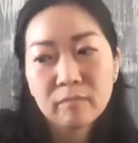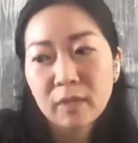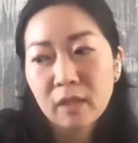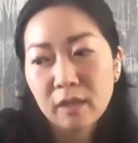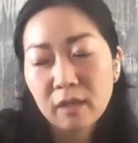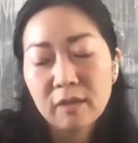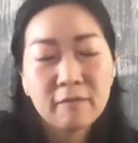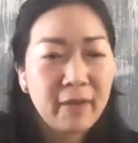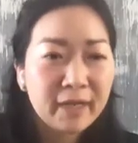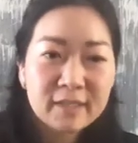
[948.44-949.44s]
the
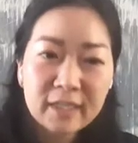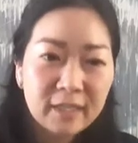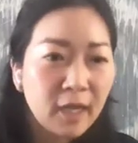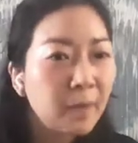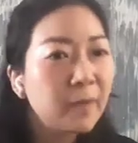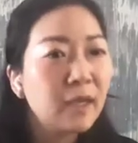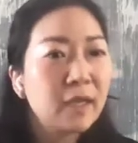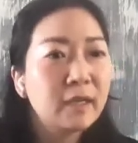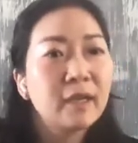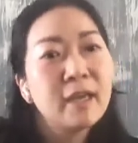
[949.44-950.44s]
vaccine
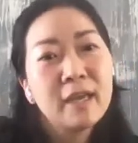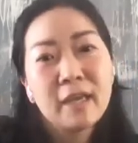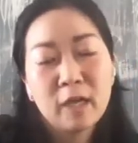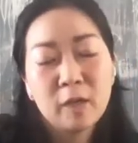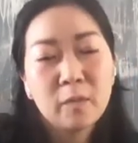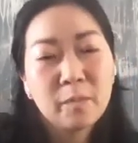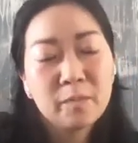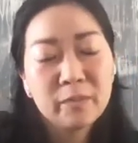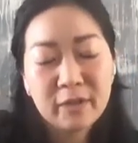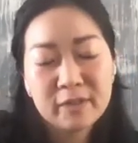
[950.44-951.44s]
coming.
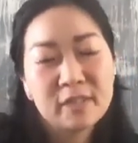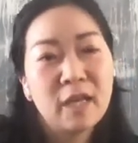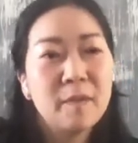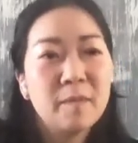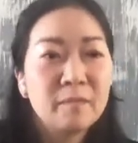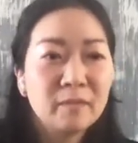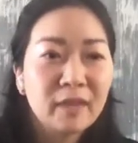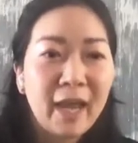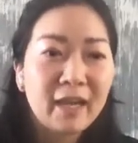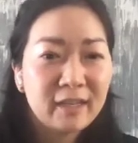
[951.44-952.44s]
There's some
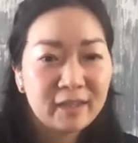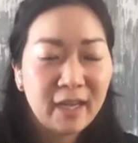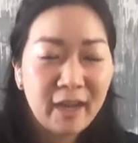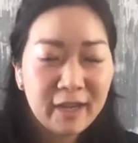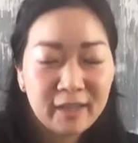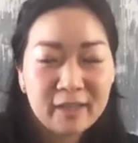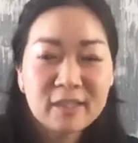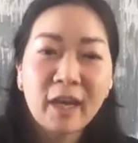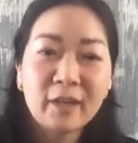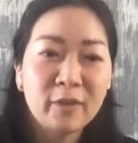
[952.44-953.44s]
light at the end of the
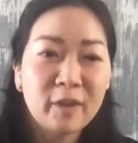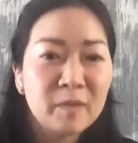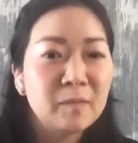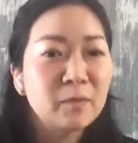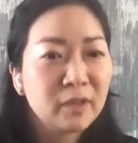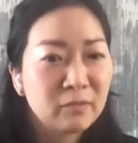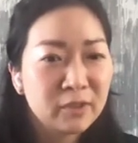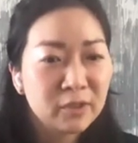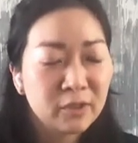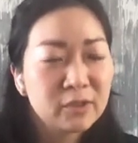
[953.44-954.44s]
tunnel that people can
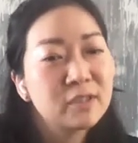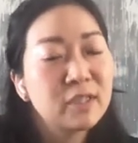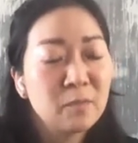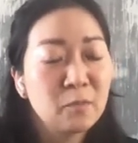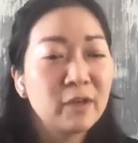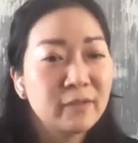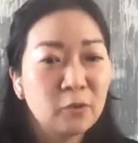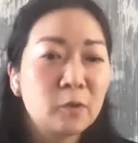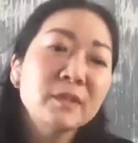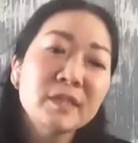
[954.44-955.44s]
return to somewhat of a
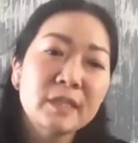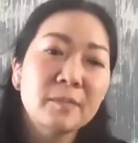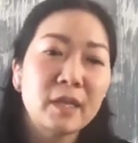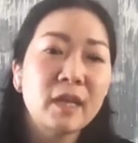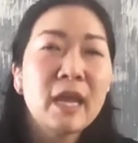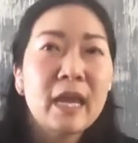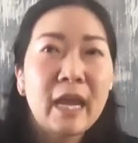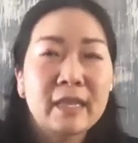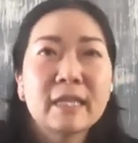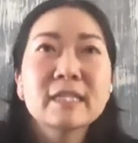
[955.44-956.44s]
normalcy. But
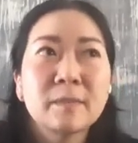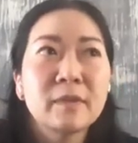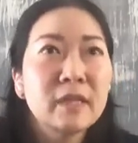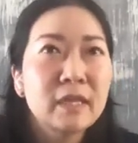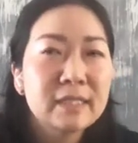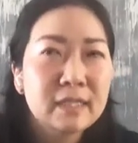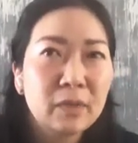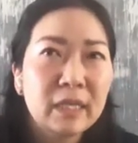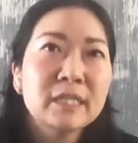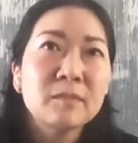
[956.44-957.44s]
I think some of the things that
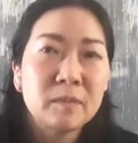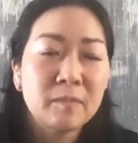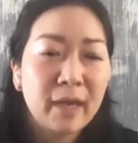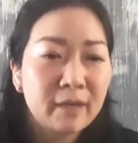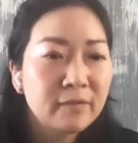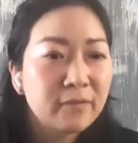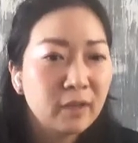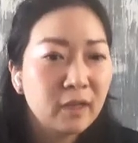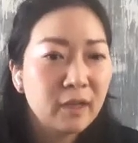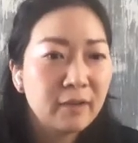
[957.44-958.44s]
we need to be
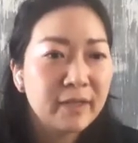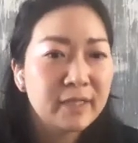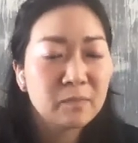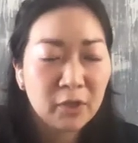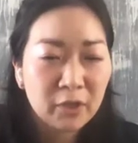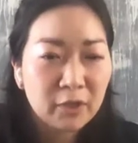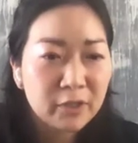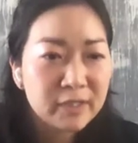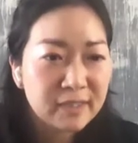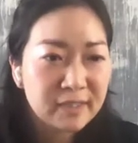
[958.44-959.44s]
mindful of as
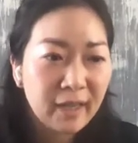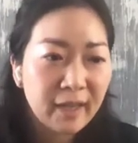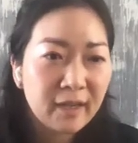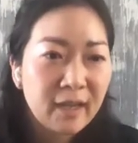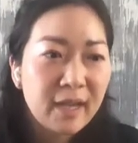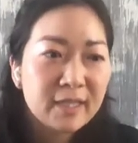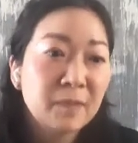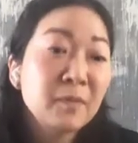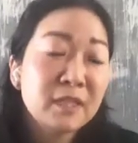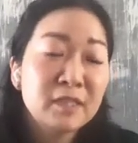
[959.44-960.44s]
marketers is that
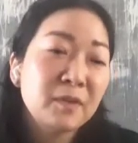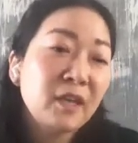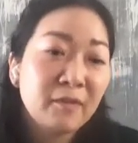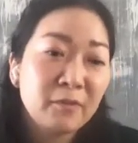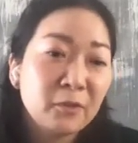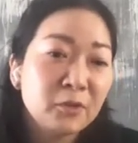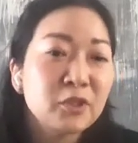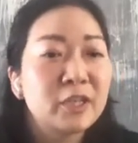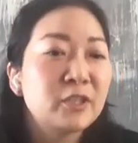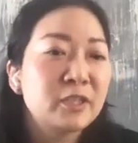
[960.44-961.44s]
some of these behavioral
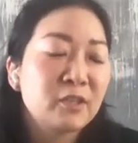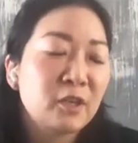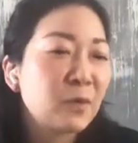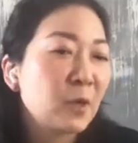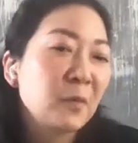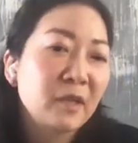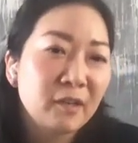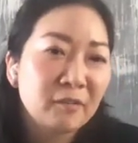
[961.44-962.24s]
changes are permanent,